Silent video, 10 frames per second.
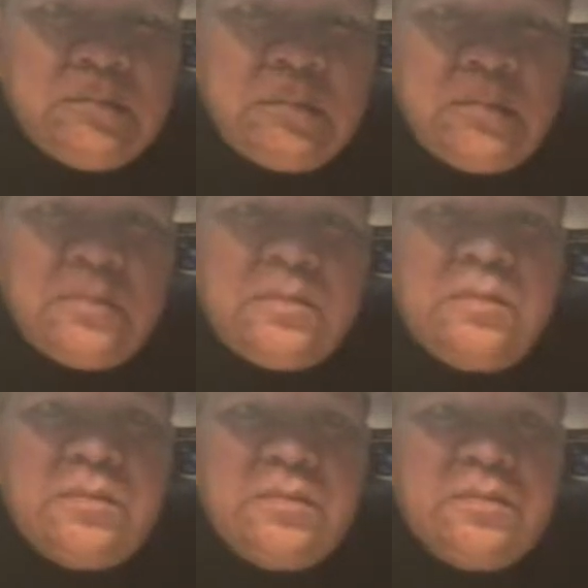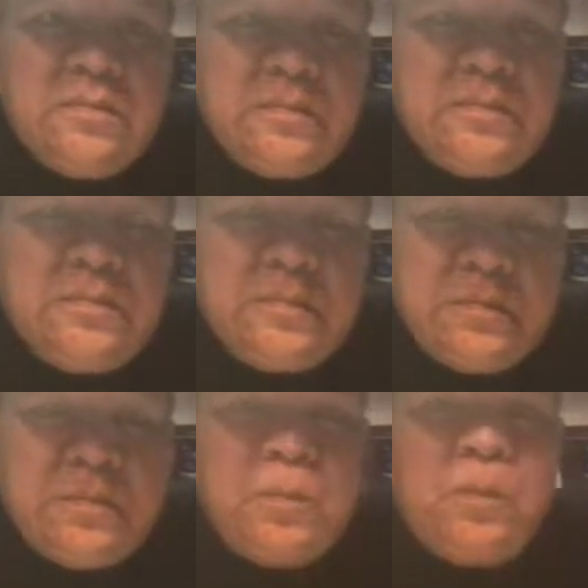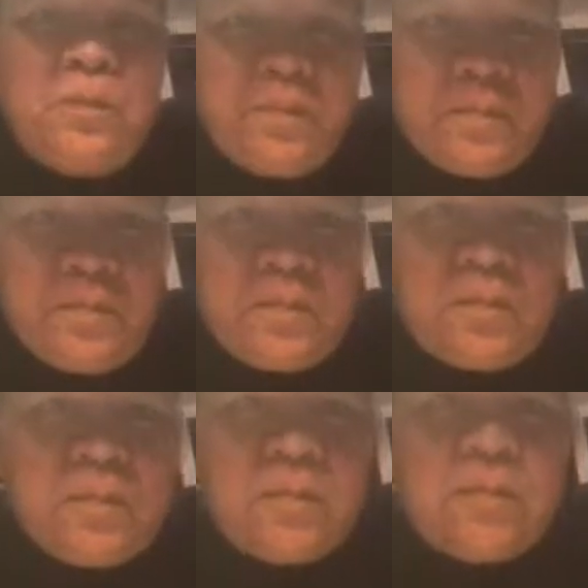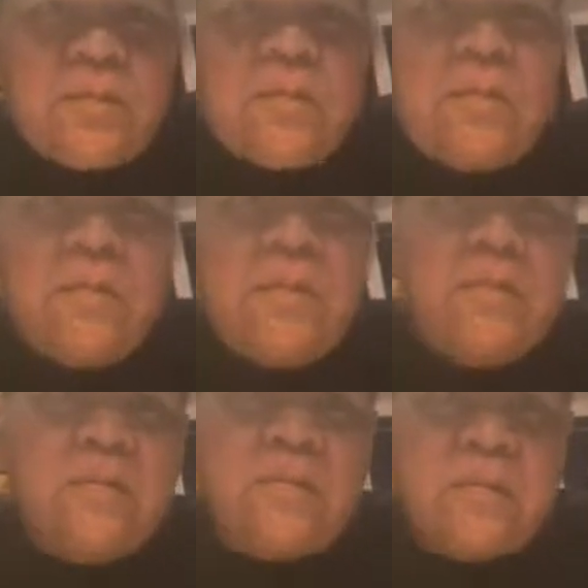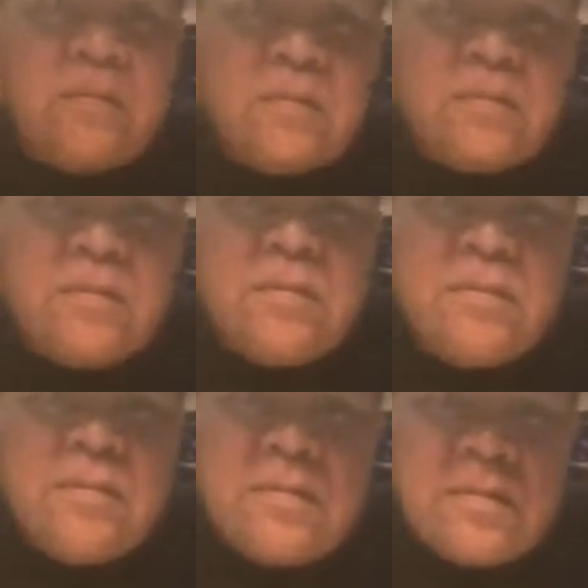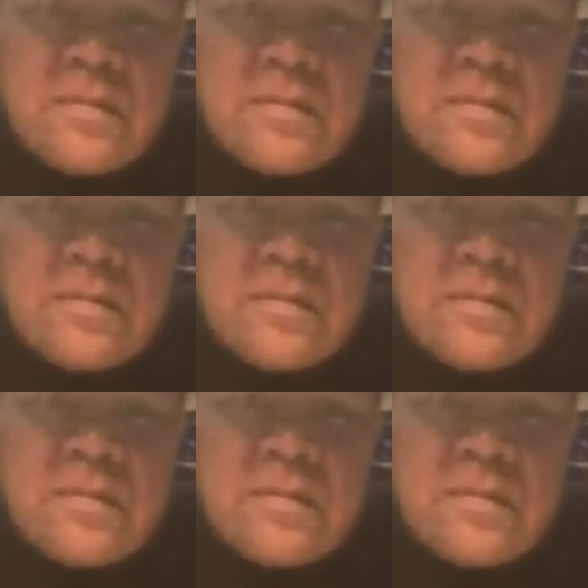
The person shown says nothing.